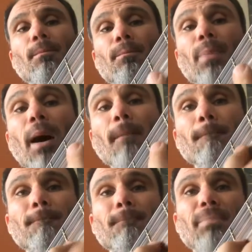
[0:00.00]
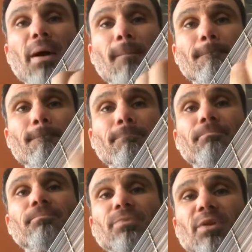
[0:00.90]
bump, da,
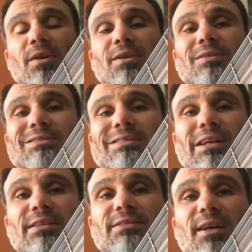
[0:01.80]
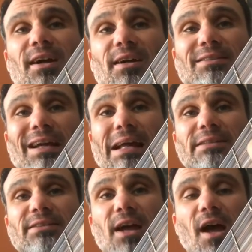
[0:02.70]
da, da,
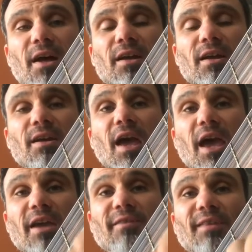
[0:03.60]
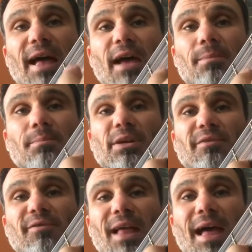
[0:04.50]
da, A flat, B
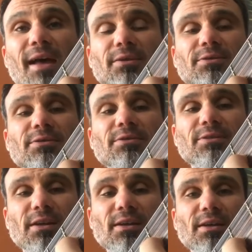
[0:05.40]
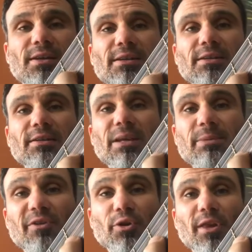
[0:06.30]
flat, da, da, keep your
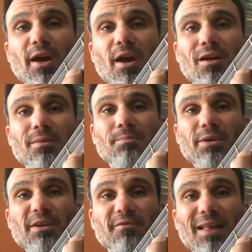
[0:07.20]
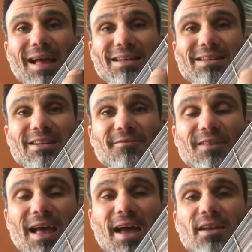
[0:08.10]
finger there, B flat, D
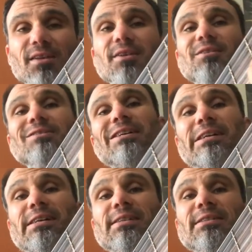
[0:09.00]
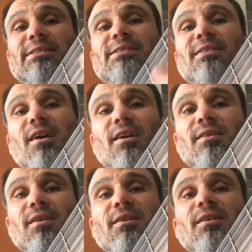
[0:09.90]
flat, da, da, da,
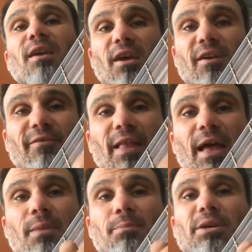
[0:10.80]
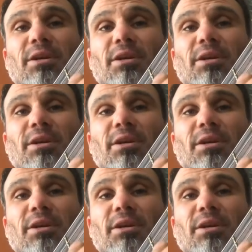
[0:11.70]
A flat, B,